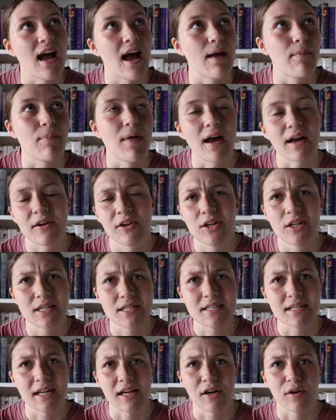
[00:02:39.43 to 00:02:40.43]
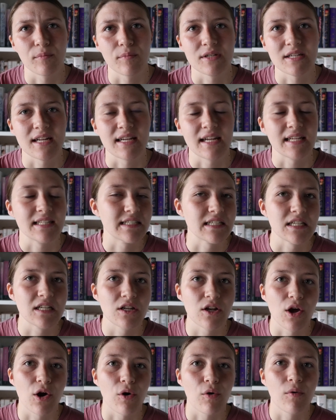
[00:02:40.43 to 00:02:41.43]
I'm not going to sit here and pretend I
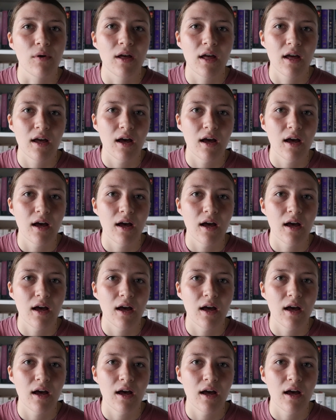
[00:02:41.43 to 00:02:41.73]
didn't know